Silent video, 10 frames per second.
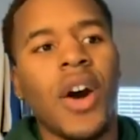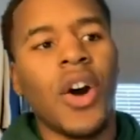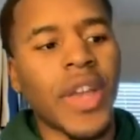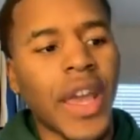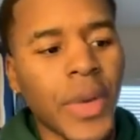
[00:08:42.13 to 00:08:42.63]

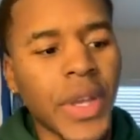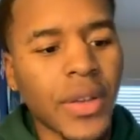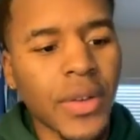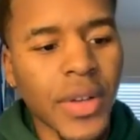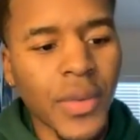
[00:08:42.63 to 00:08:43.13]
okay,
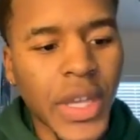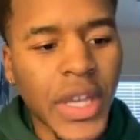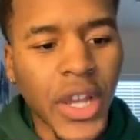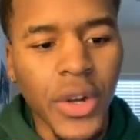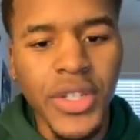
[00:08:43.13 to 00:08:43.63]
we
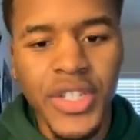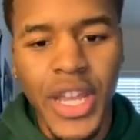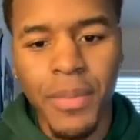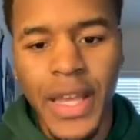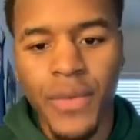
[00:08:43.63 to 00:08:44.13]
can go to
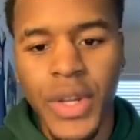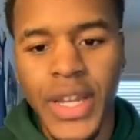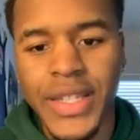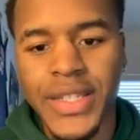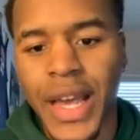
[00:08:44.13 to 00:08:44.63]
JB if we
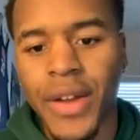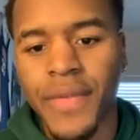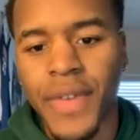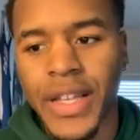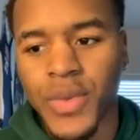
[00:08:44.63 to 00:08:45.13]
need sound
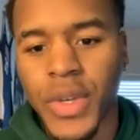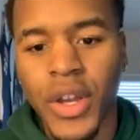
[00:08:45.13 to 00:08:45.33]
advice.